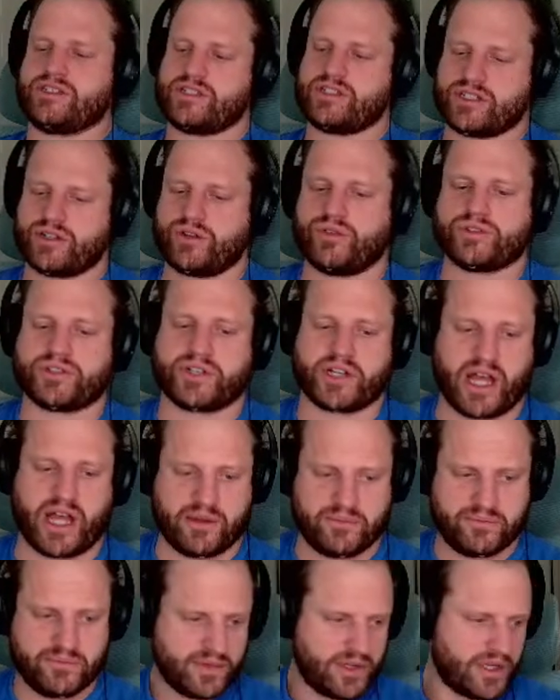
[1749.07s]
It's an older
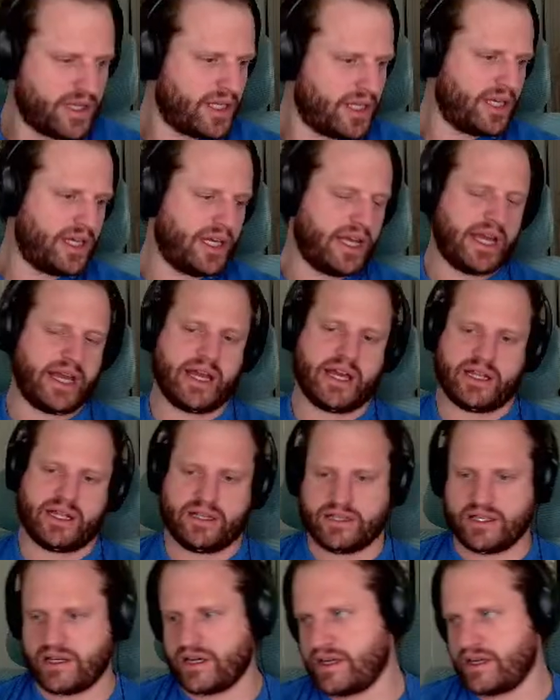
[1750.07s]
game,
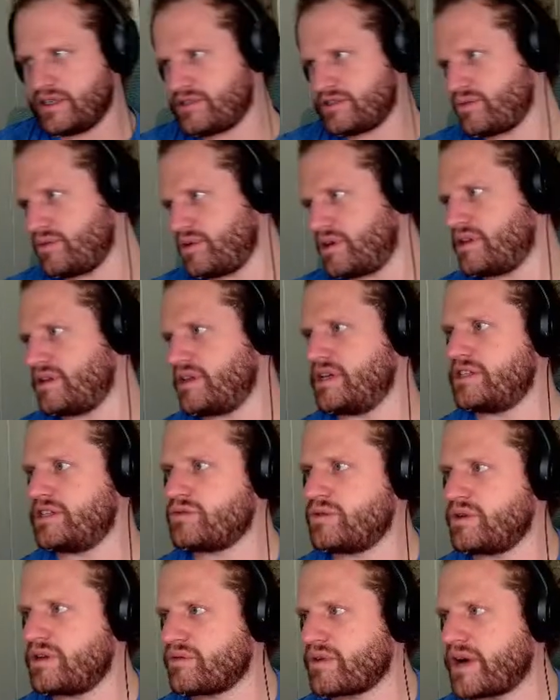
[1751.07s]
and it's one
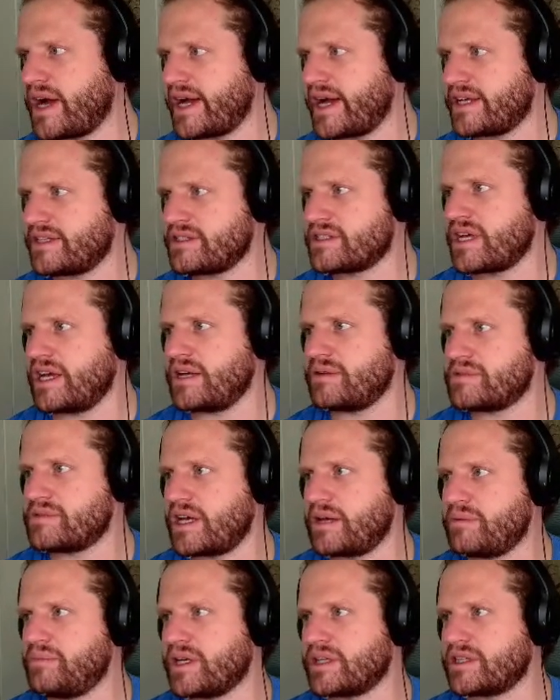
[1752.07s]
of Ryan's games
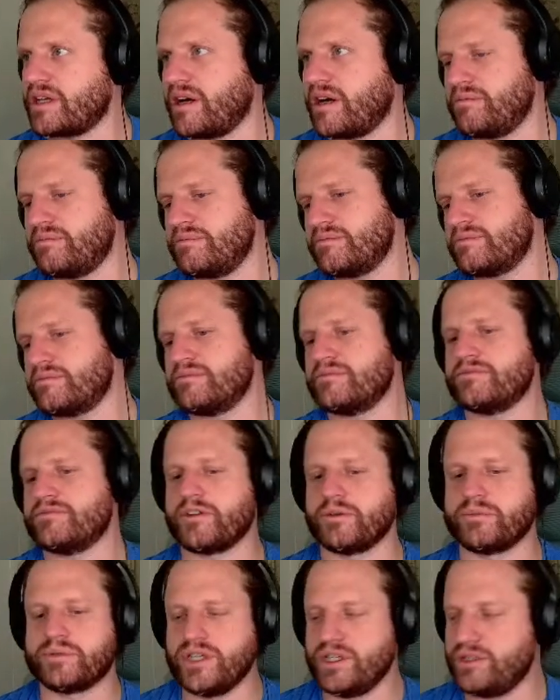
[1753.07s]
I picked up
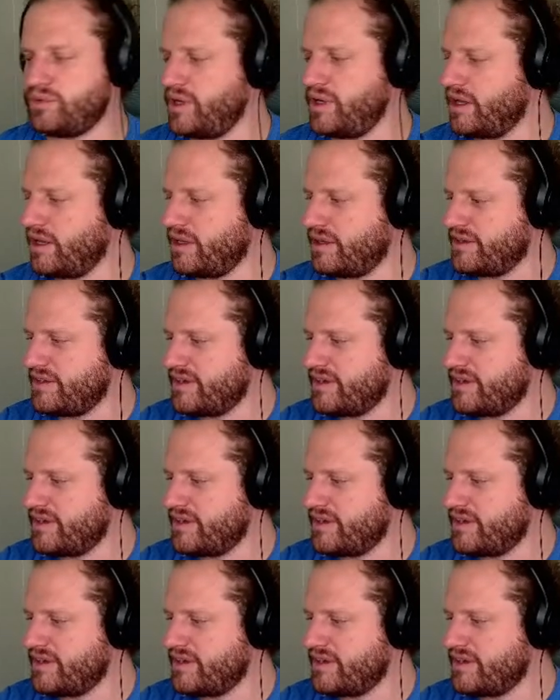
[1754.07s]
from Goodwill.